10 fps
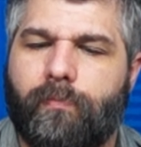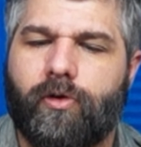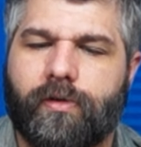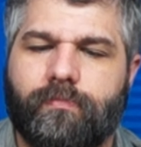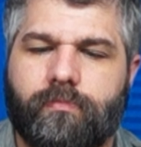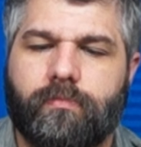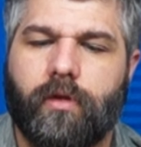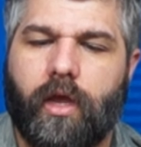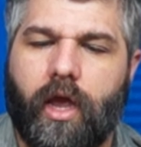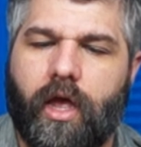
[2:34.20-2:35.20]
important,
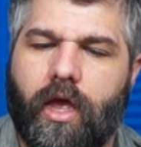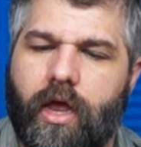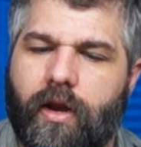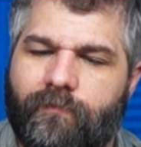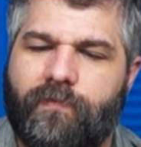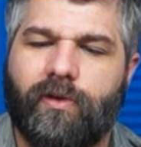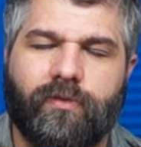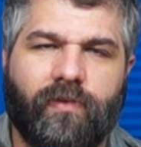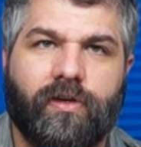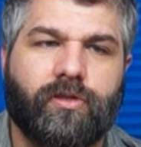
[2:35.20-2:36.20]
and it
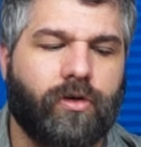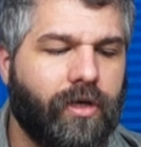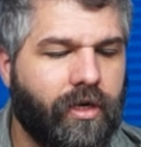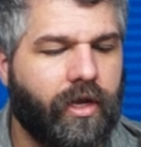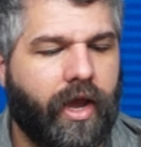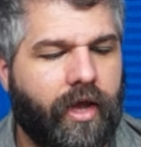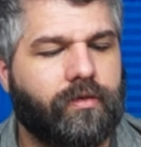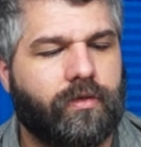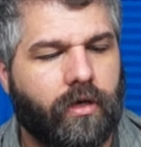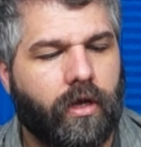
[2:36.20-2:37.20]
feels very sturdy in the
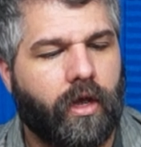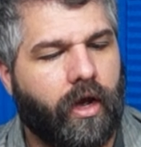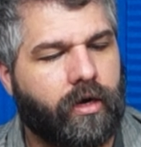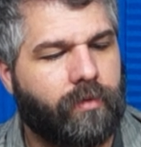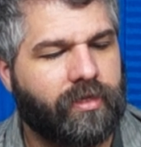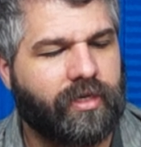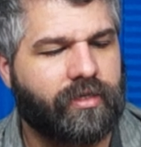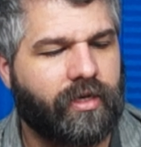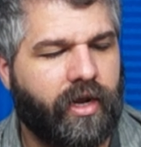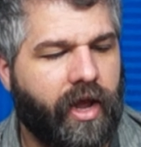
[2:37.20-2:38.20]
hands. I'm going to be
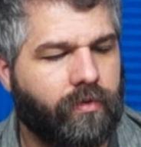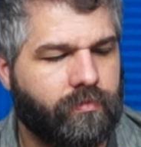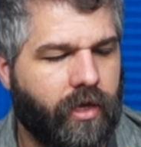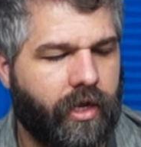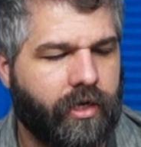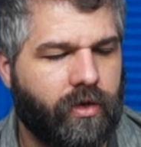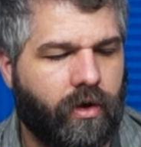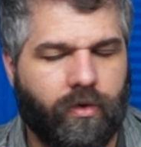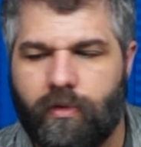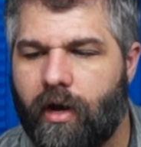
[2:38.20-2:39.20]
testing it out and letting you
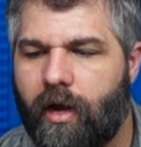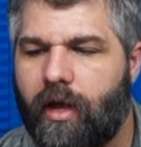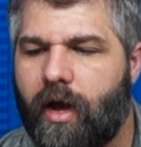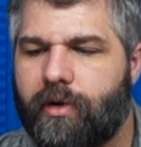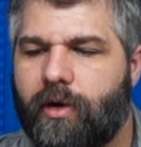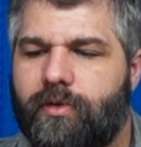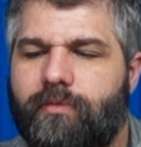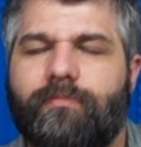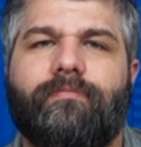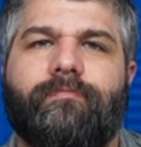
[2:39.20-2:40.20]
know how it
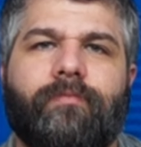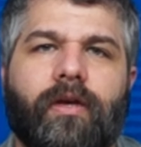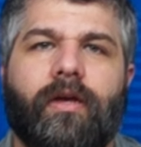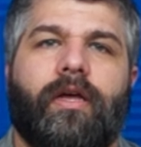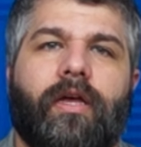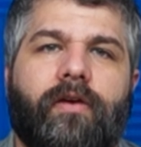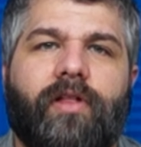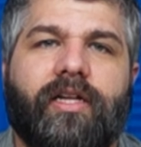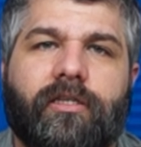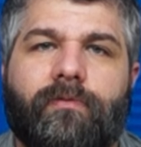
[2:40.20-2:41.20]
goes. If
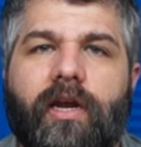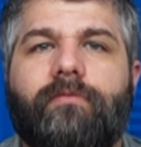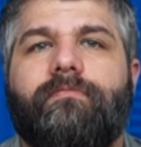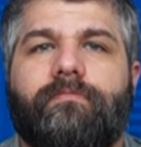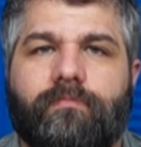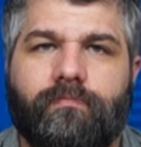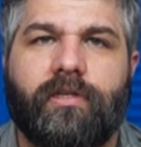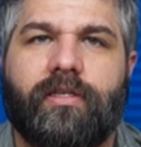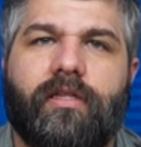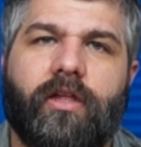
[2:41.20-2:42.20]
you like this video,
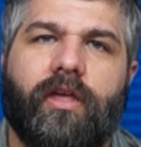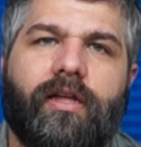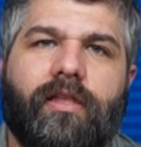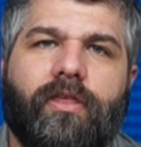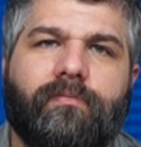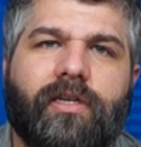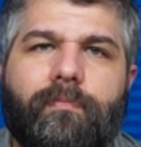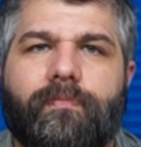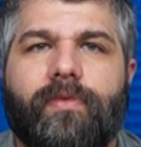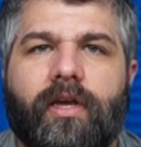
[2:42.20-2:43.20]
please hit the thumbs
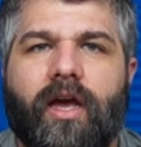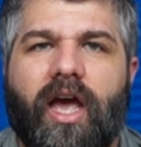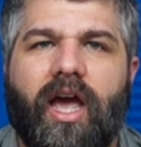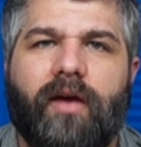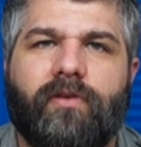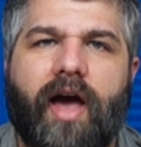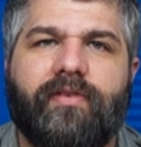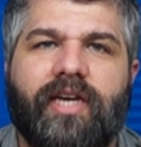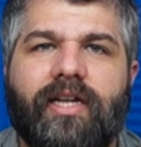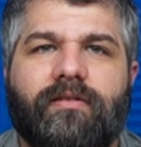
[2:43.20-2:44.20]
up. If you
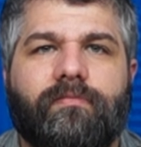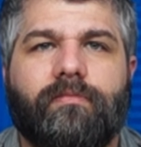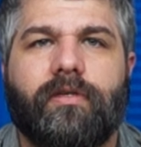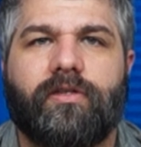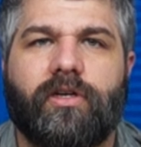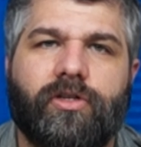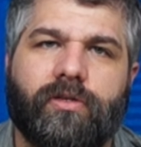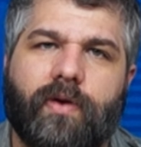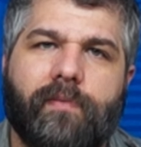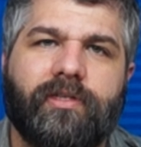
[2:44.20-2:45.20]
haven't yet, consider
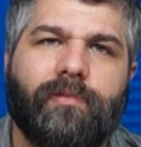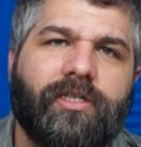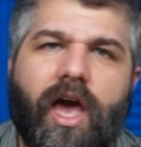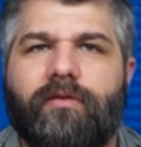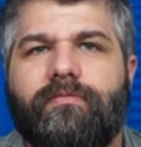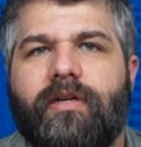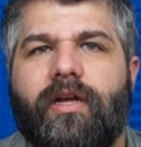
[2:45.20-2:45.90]
subscribing to my channel,